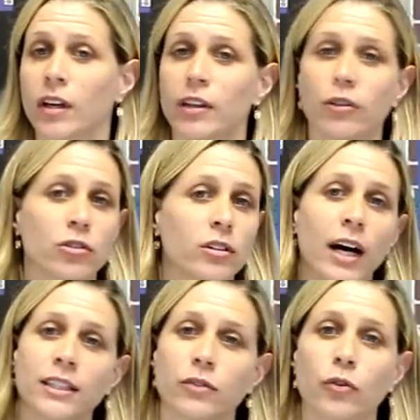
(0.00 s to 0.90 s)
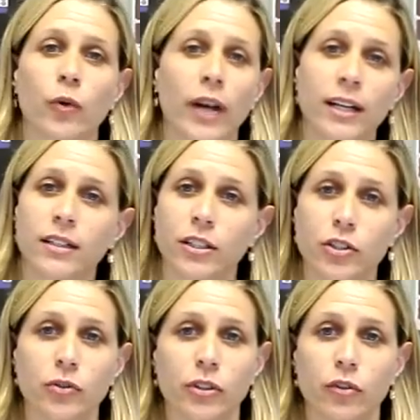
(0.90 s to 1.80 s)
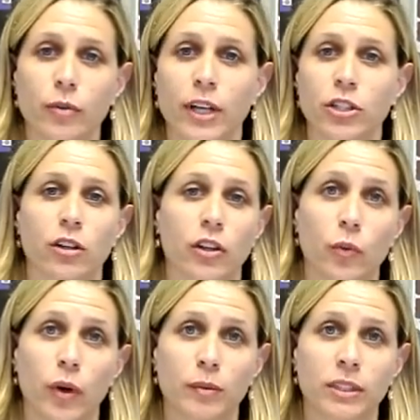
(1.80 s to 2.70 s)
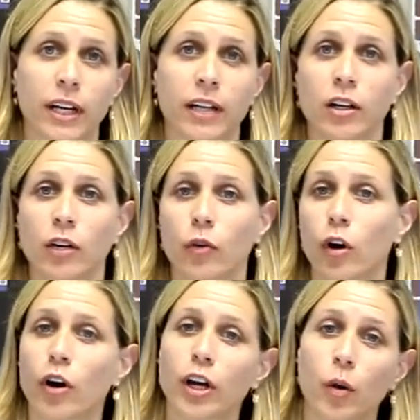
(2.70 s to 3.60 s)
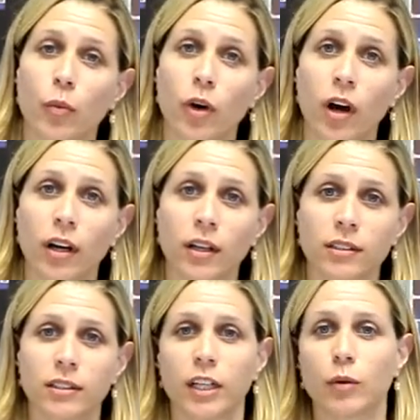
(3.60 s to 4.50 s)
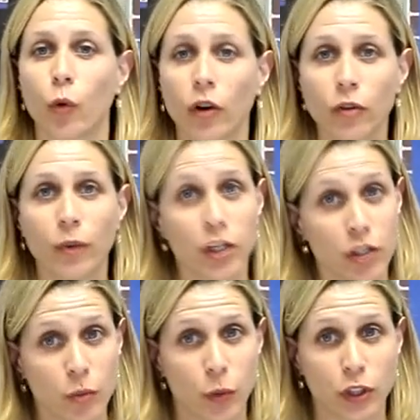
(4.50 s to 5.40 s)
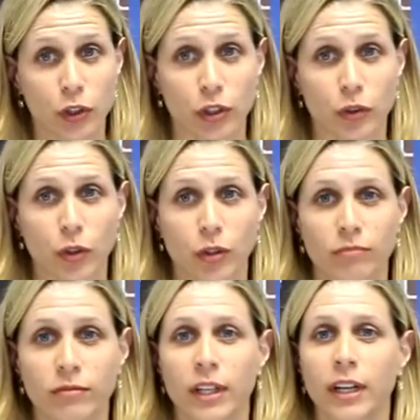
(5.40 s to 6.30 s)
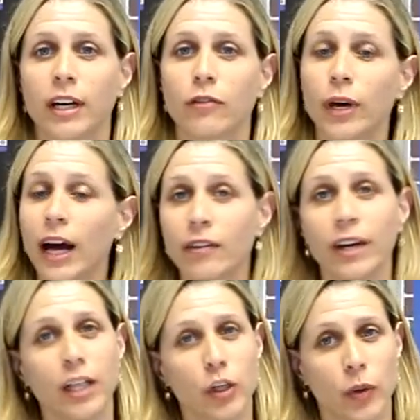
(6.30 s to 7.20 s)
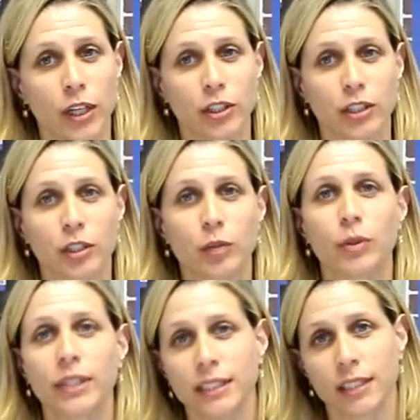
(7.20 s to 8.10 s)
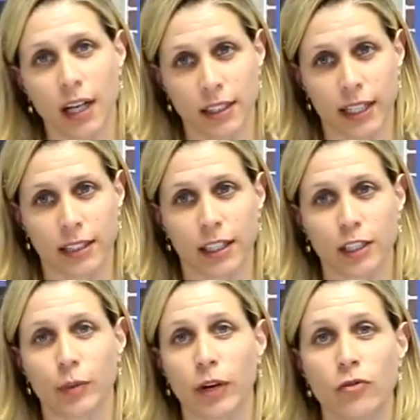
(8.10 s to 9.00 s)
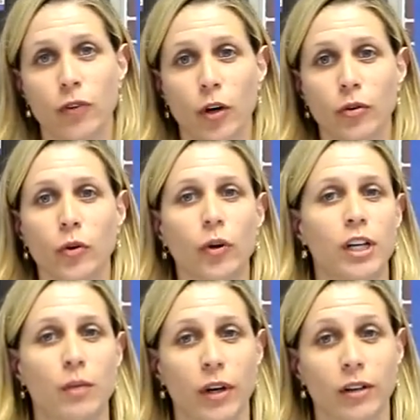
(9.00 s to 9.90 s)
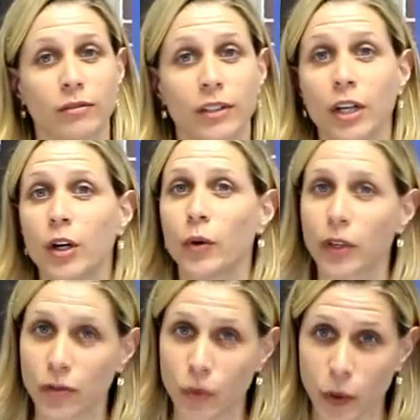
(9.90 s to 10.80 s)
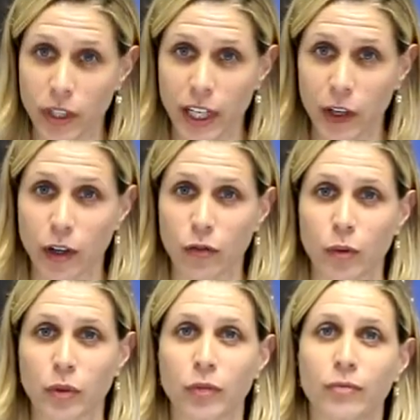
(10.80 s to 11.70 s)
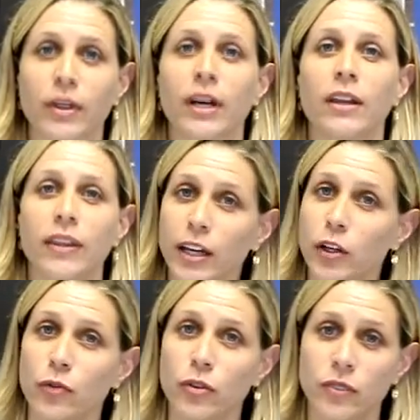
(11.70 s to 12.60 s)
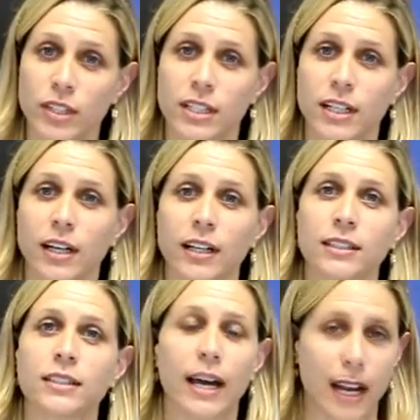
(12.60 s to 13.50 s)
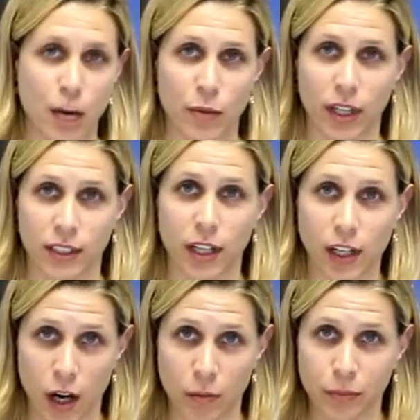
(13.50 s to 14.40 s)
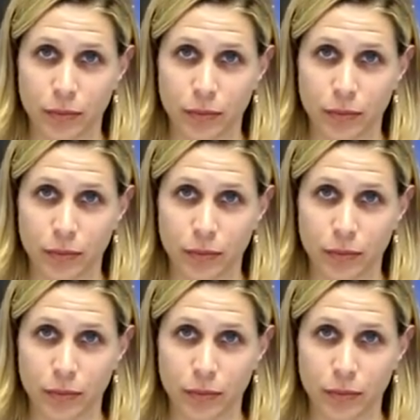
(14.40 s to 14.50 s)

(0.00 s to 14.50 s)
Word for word: There's lots of great additional information on the website regarding our products and more information on moisture control. If you have any questions, please contact us by phone or email. We look forward to hearing from you. Thank you for visiting us at atmox.com.